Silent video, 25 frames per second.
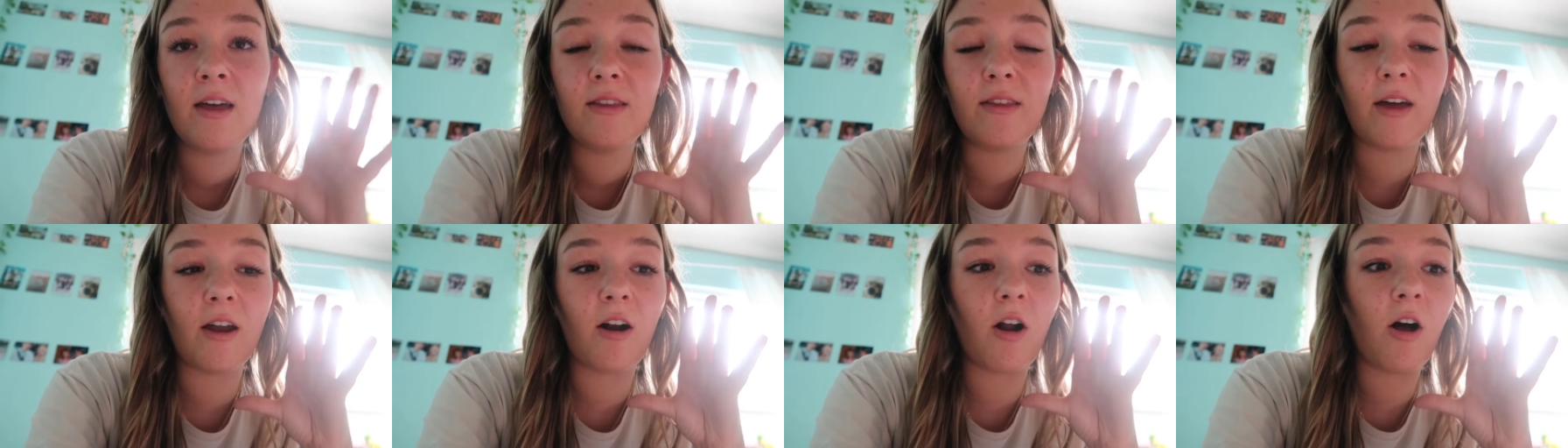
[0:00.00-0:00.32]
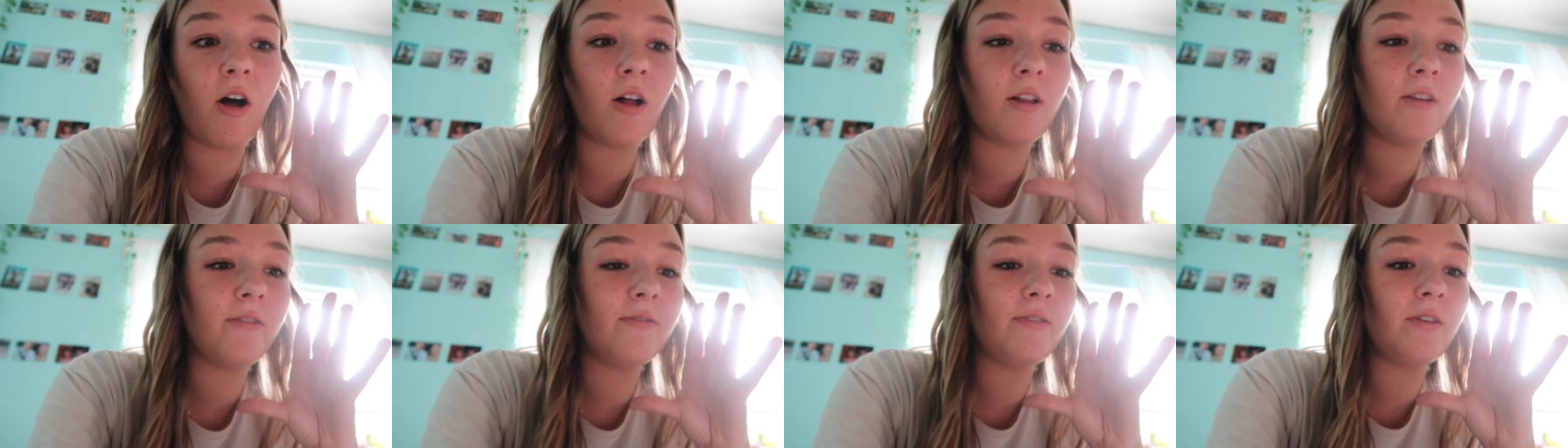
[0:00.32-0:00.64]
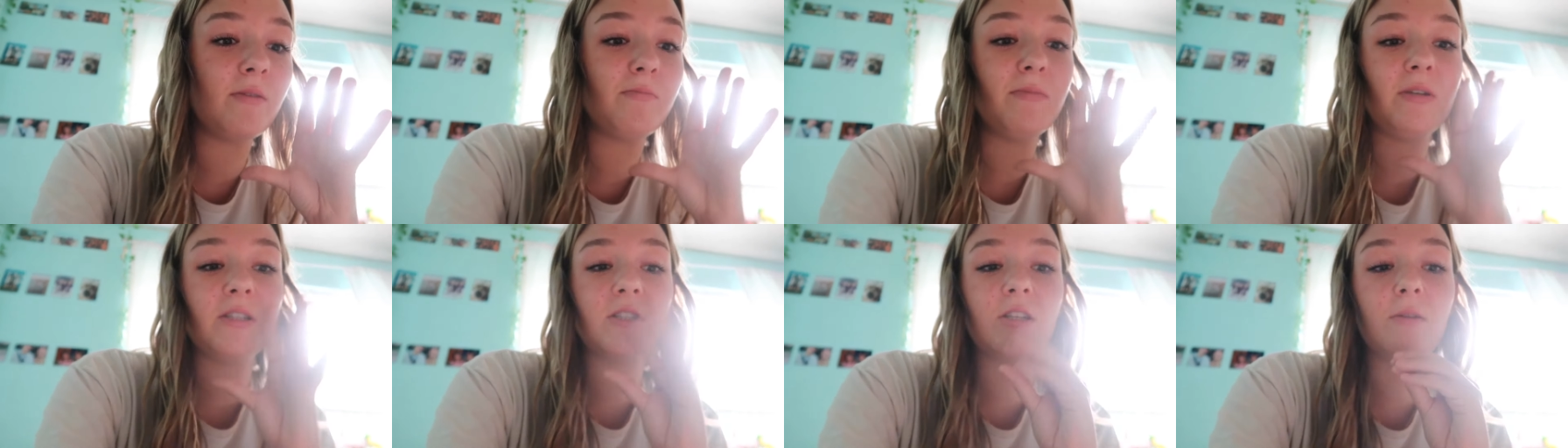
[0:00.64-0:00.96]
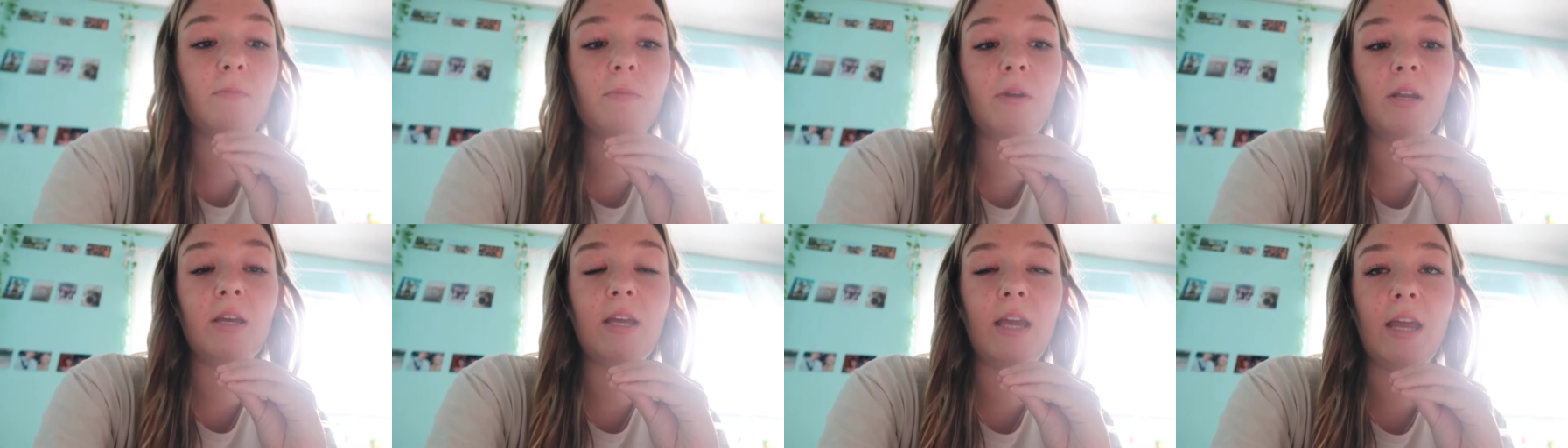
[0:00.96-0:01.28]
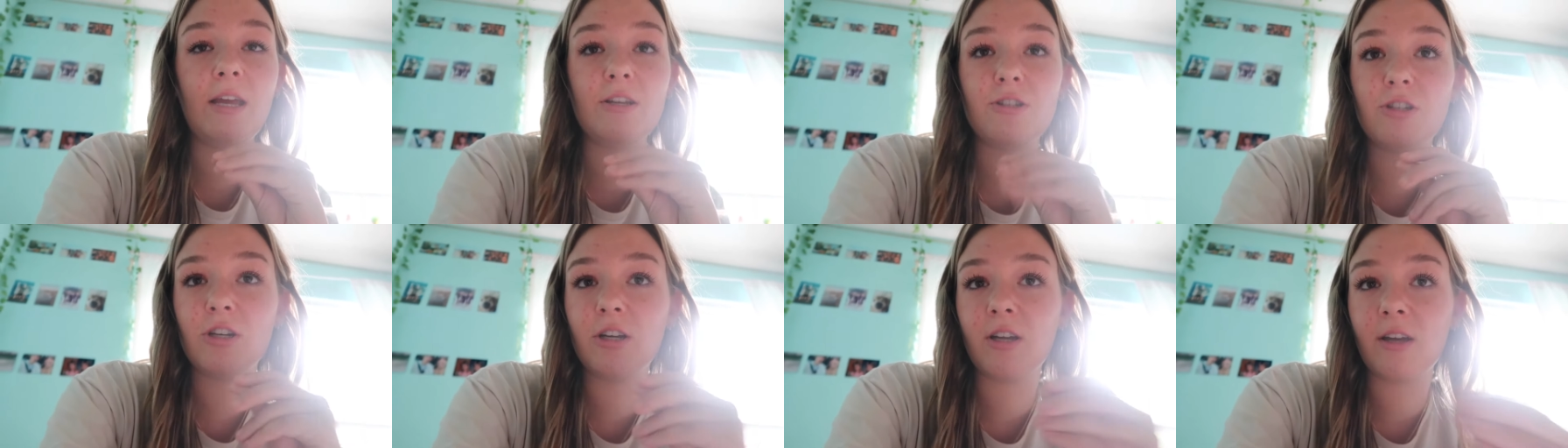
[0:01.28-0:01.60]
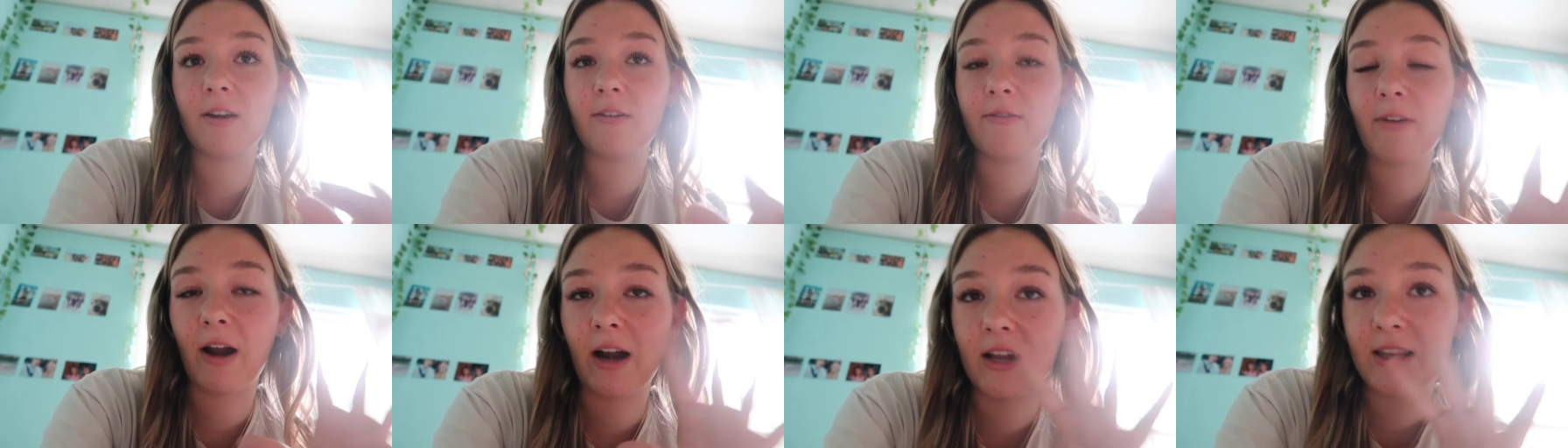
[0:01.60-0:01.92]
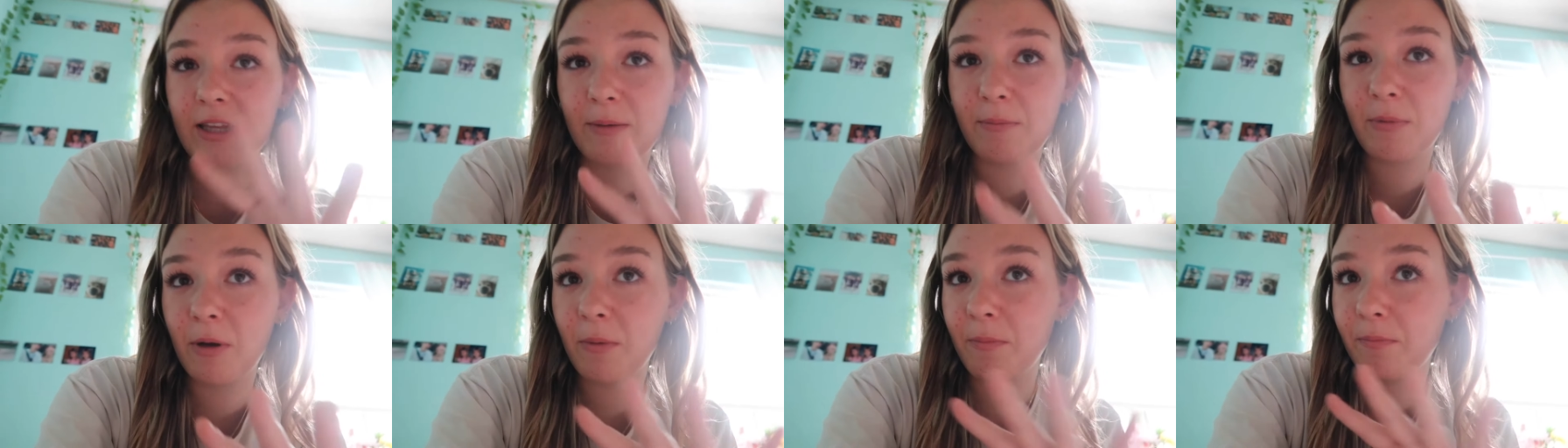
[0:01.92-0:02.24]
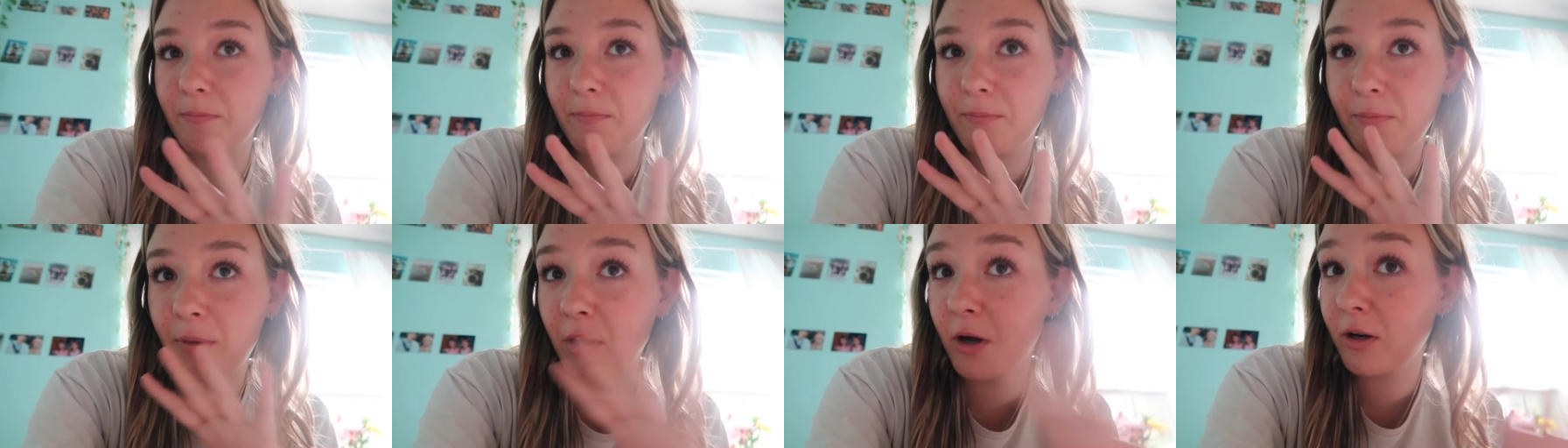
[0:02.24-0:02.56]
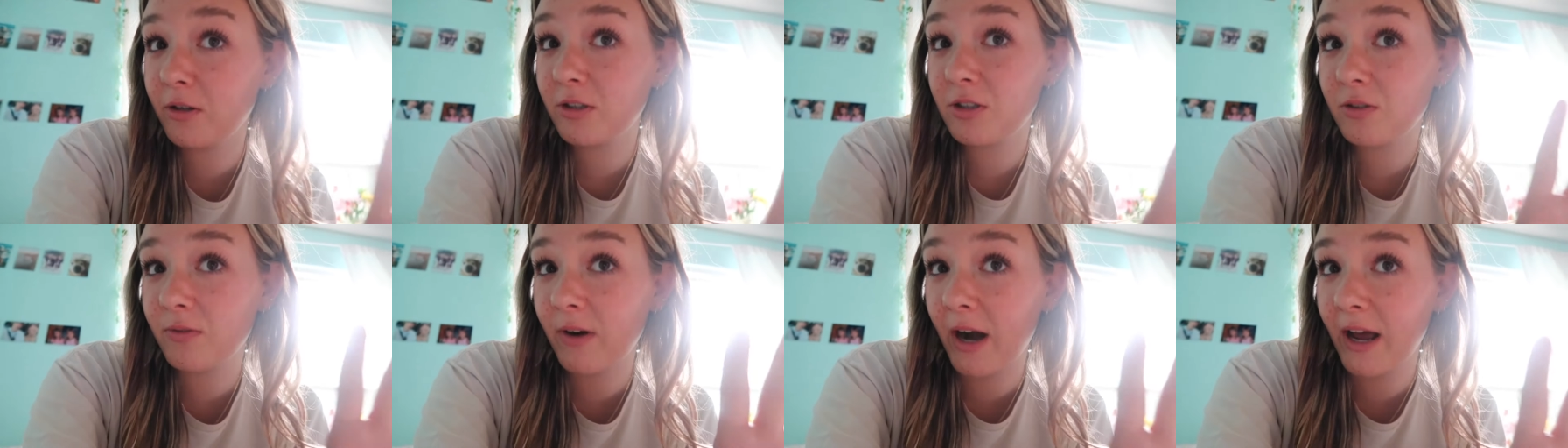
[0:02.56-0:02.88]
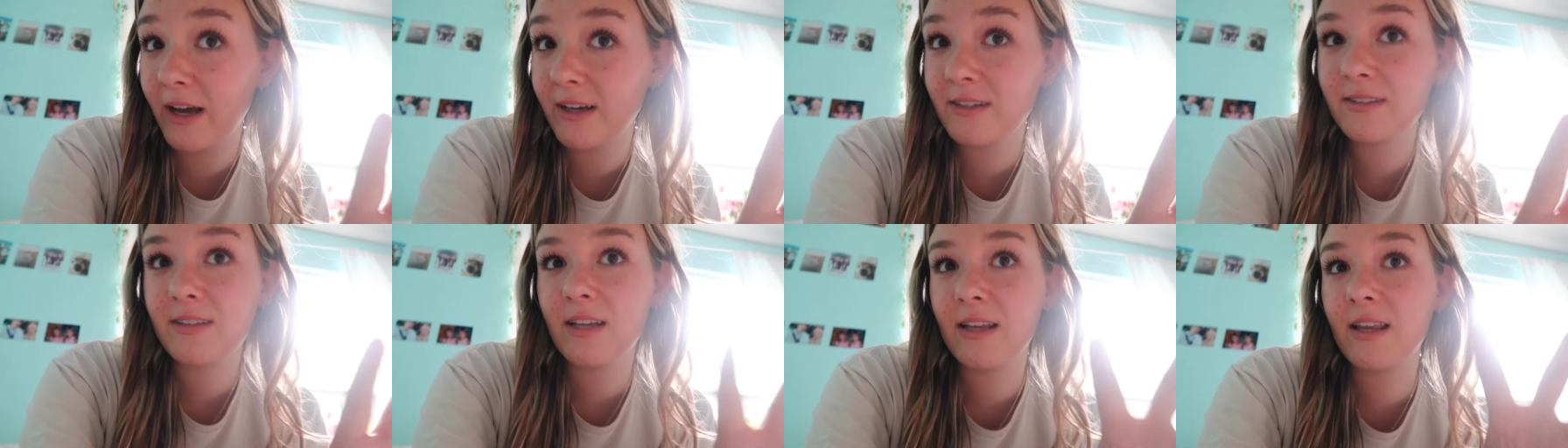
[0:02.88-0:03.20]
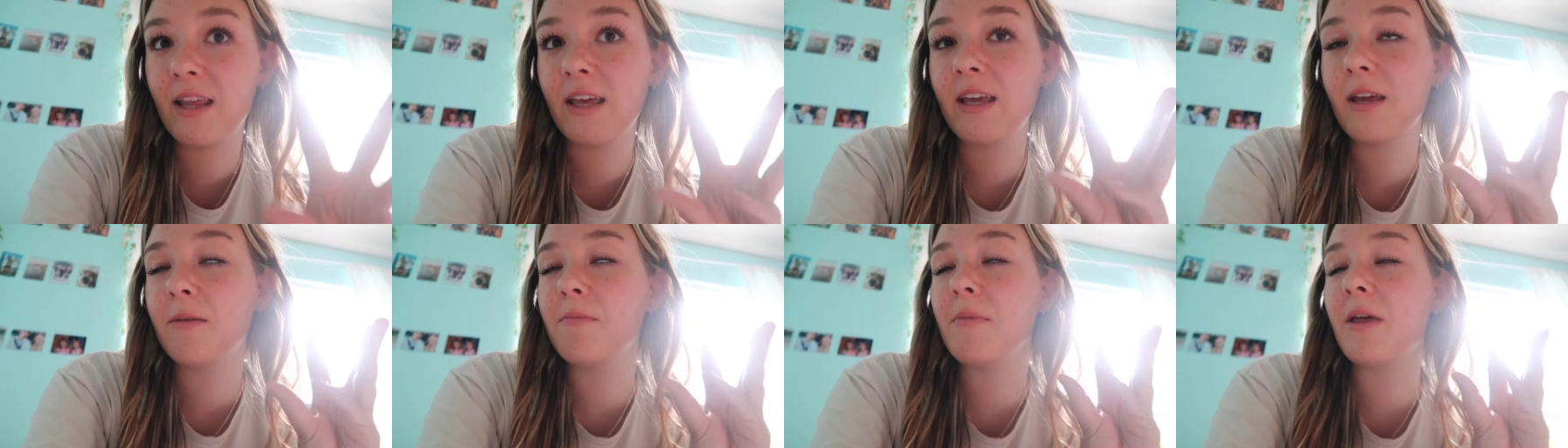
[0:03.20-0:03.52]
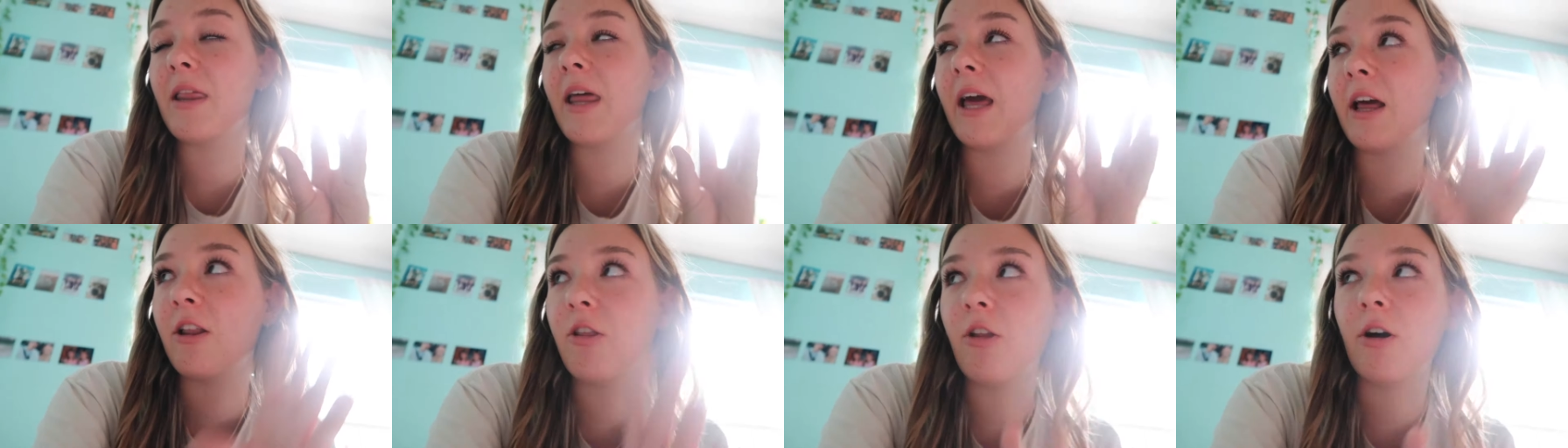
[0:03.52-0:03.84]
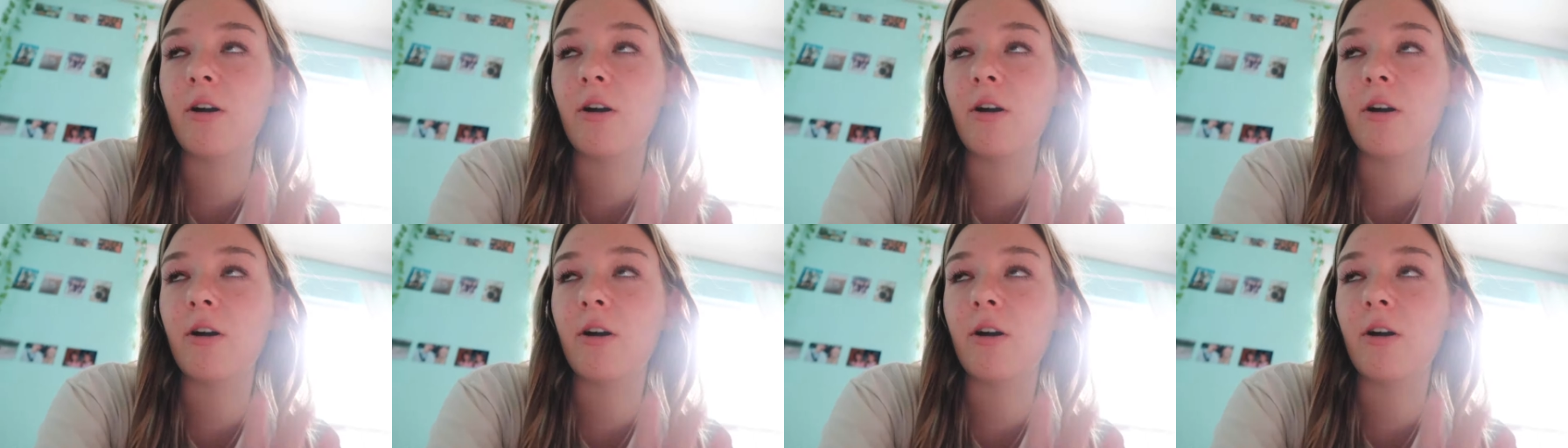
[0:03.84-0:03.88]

that all of the miscommunication can finally put put to rest and they can be like,